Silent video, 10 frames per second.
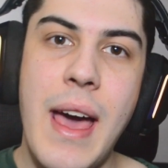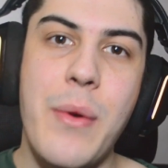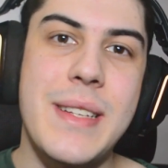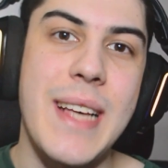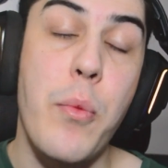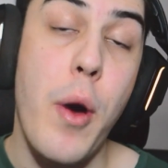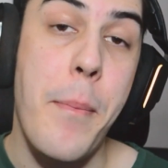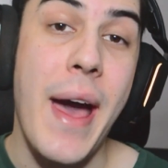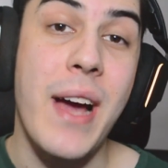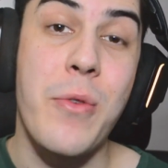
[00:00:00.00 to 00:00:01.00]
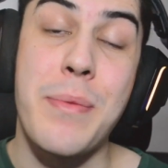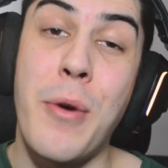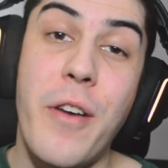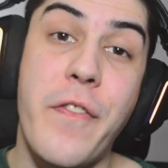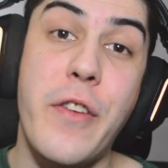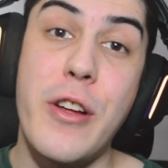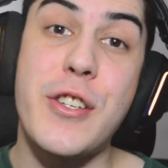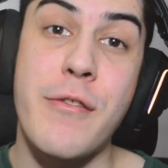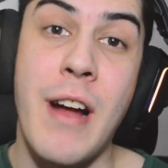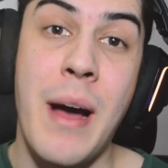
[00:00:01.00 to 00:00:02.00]
Hey, what's up? We're back with more
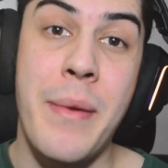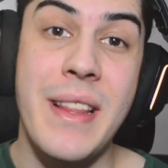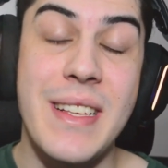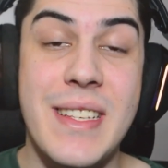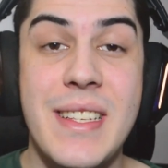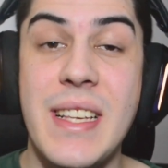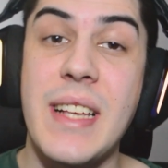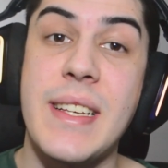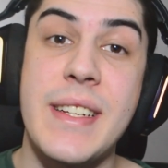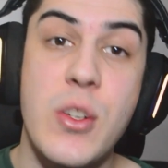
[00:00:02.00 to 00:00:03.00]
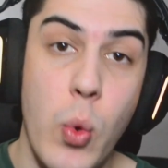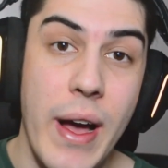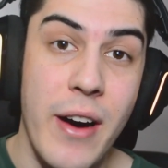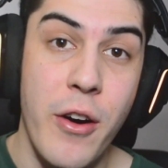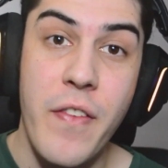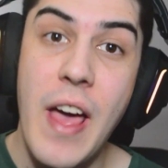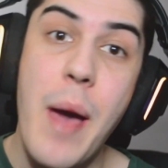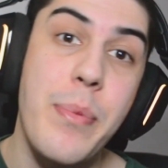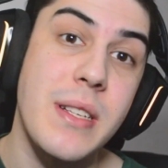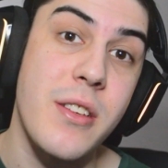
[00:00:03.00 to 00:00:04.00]
Futurama. This is season 12,
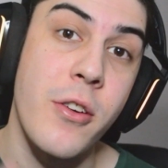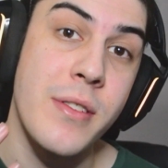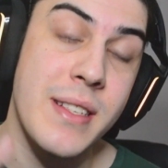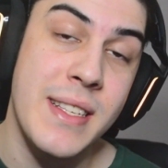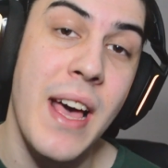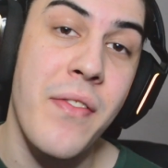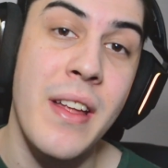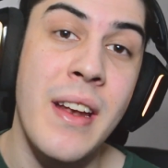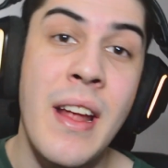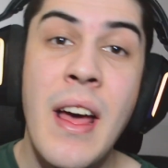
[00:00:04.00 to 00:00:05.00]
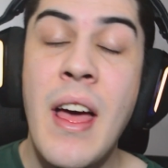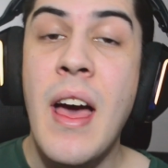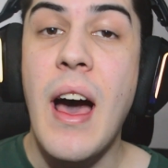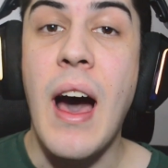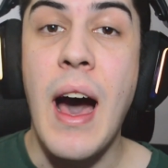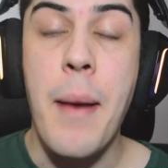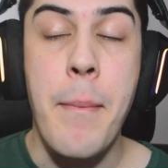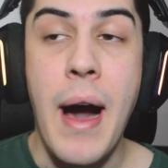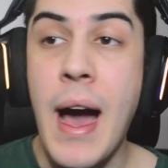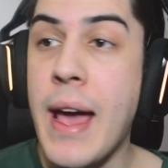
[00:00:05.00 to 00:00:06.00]
episode 7. I'm
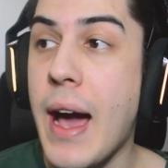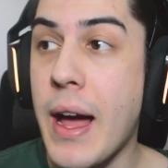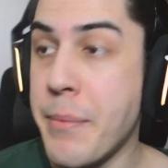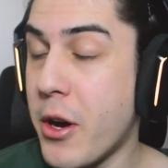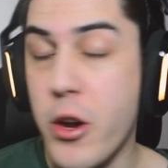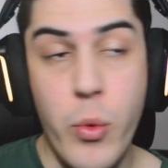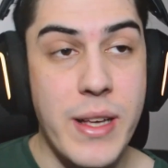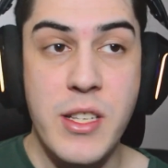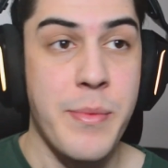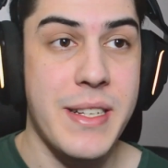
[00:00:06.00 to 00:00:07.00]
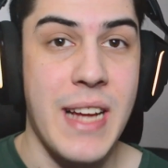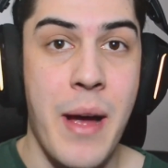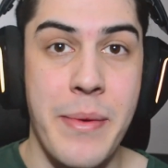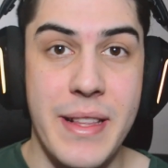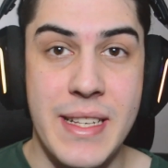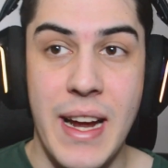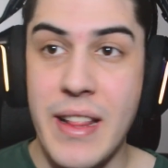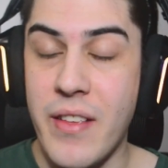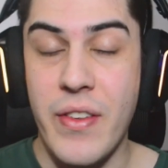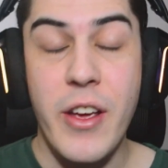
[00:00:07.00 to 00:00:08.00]
not going to waste too much time at the start
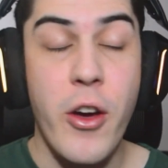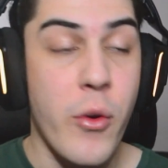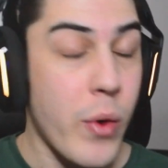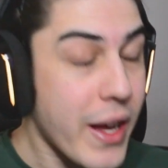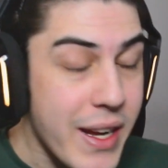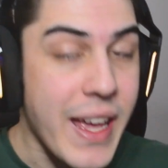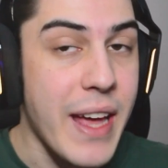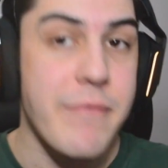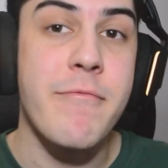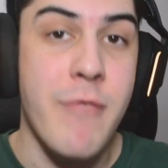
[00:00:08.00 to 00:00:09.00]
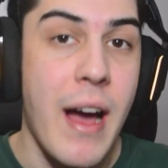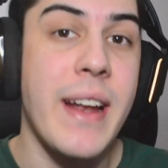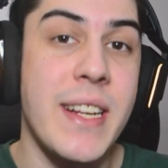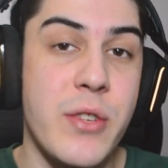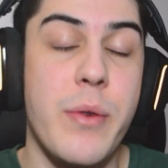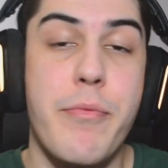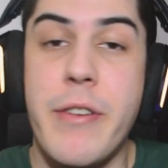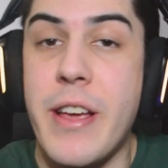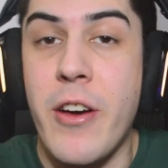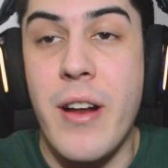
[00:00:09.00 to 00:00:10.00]
of this video. We're going to get right into it
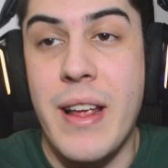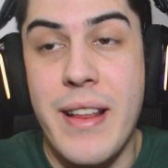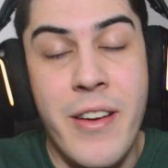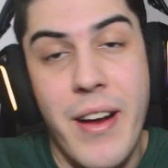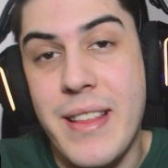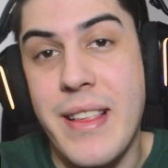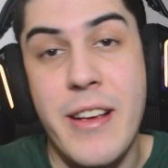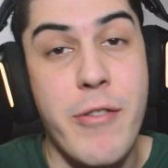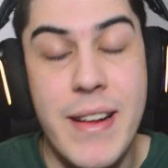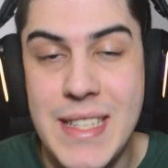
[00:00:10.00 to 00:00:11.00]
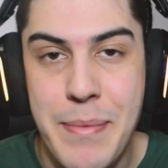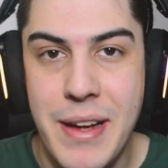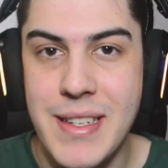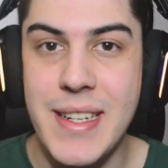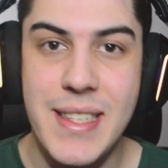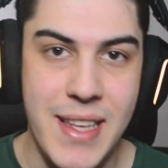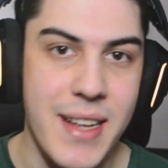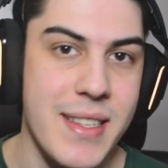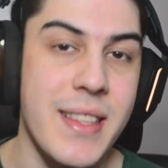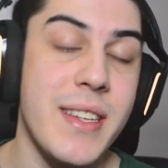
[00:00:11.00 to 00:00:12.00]
pretty early. It's not like there's a crazy amount to
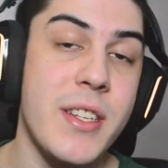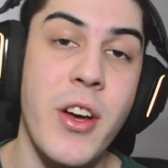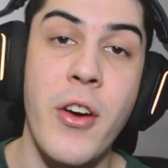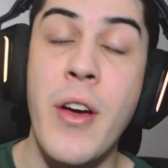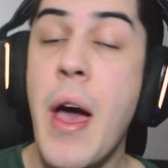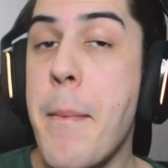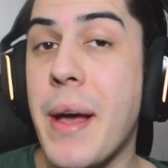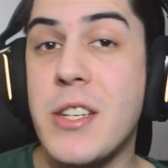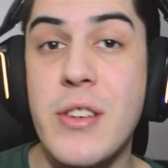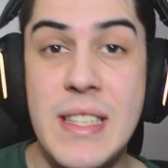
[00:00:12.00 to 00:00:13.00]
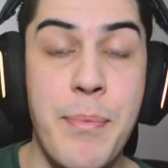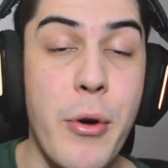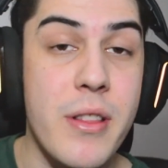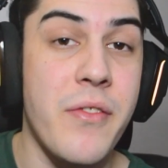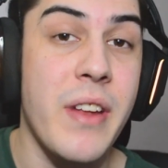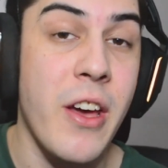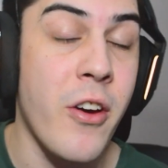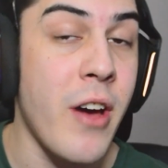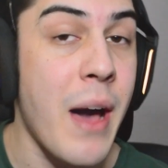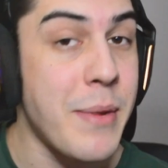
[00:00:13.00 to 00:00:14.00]
discuss in this show. Make sure to support the
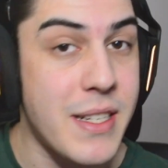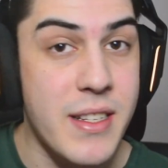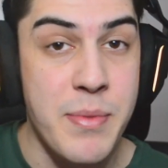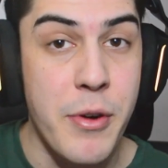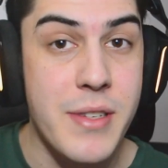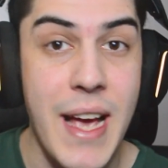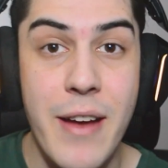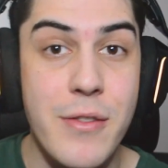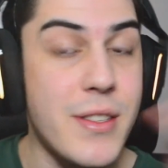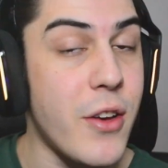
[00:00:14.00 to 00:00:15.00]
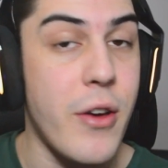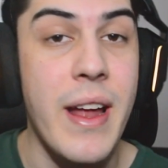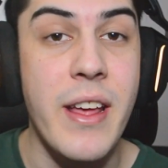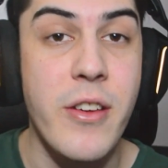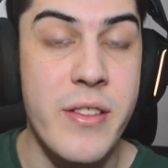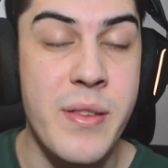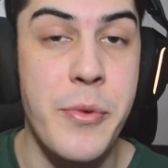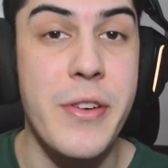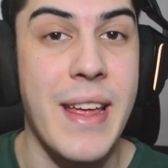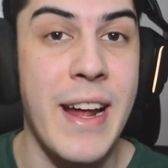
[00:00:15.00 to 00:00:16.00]
video. I'm a small channel, so any of your
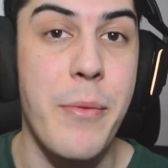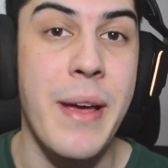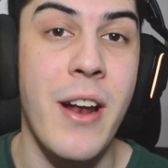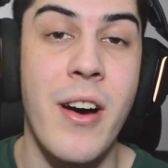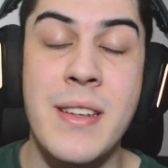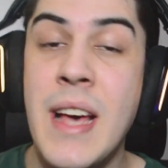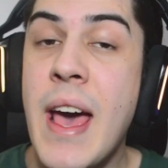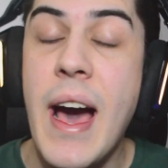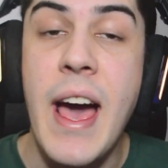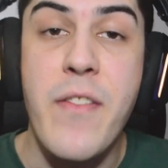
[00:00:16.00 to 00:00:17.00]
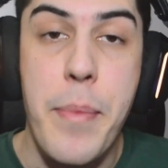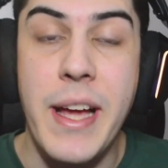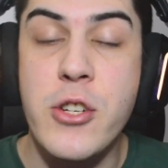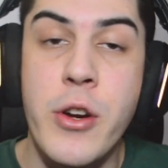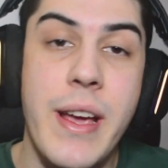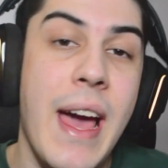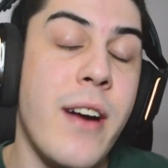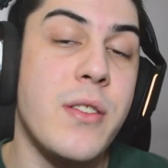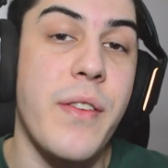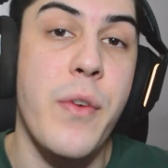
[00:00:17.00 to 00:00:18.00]
support can help me a lot. I have a Patreon
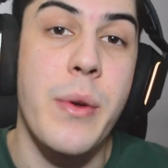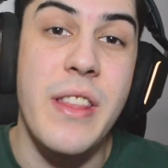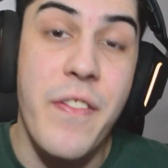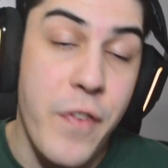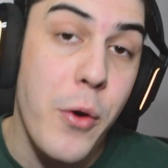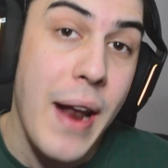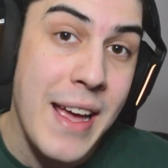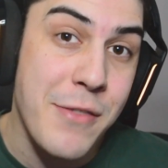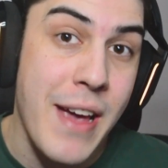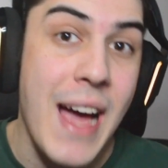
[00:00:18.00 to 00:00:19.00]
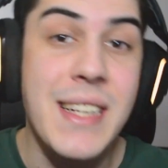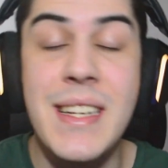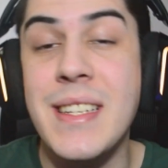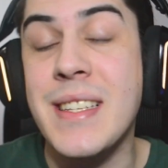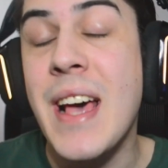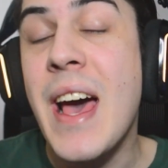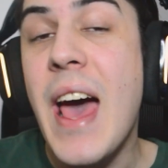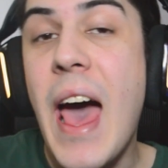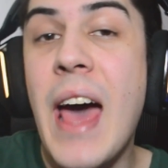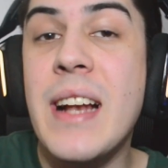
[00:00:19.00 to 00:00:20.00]
account if you want the full-length reactions.
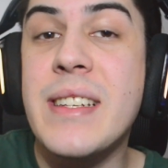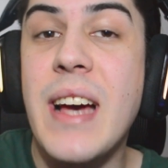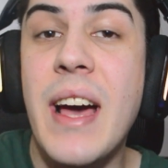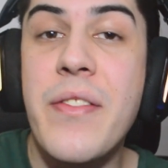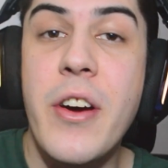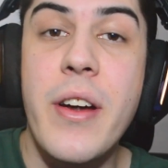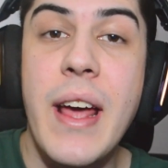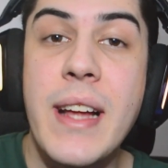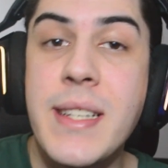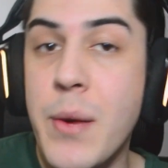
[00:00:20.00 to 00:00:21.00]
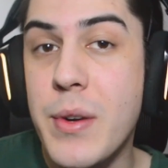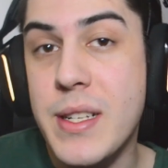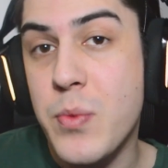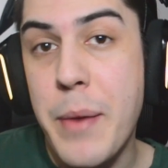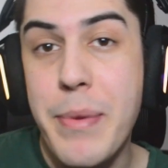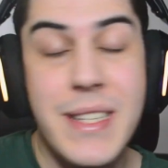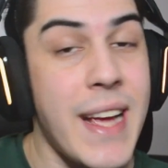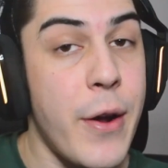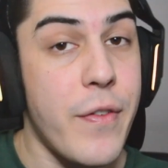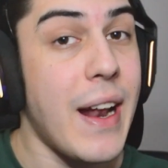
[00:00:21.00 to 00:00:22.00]
And I've got a Gent Watches One Piece
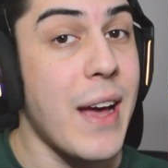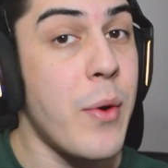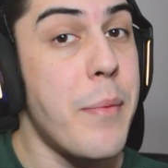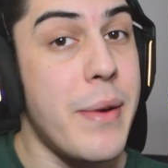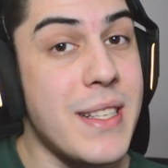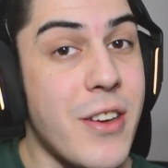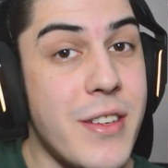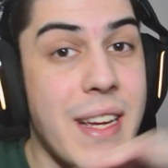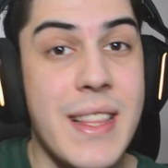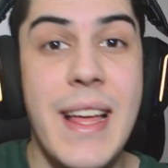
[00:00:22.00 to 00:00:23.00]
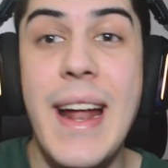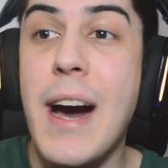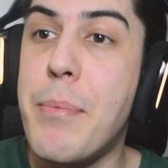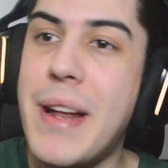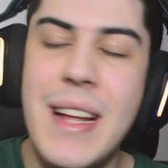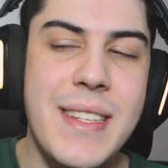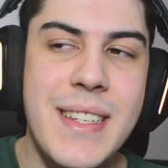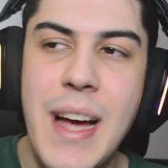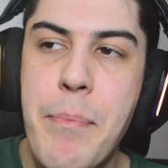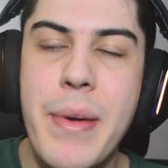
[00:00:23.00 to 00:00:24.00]
channel. If you like One Piece, go check that out. But let's
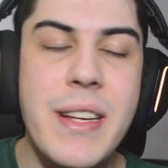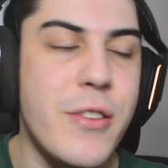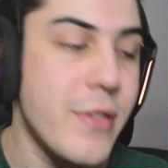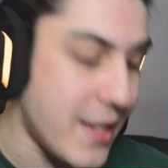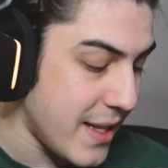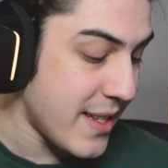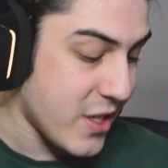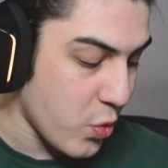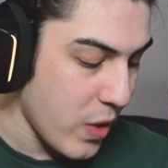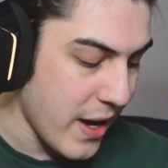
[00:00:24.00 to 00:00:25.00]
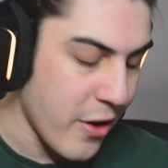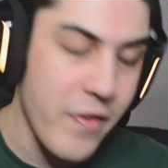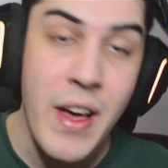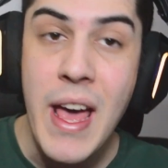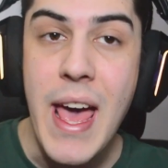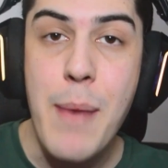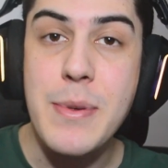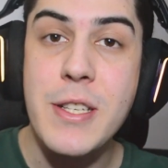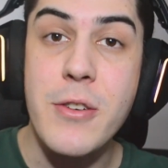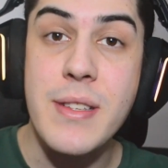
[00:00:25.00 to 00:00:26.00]
jump into season 12,
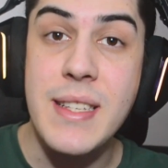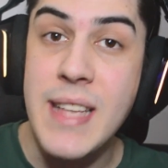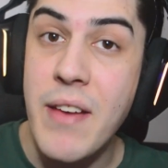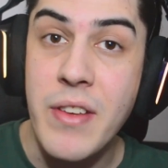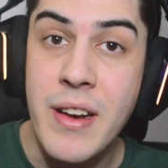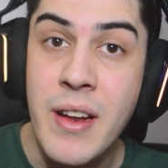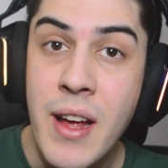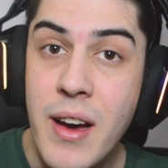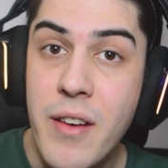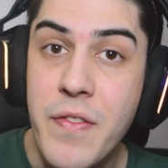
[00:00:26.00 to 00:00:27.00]
episode 7 of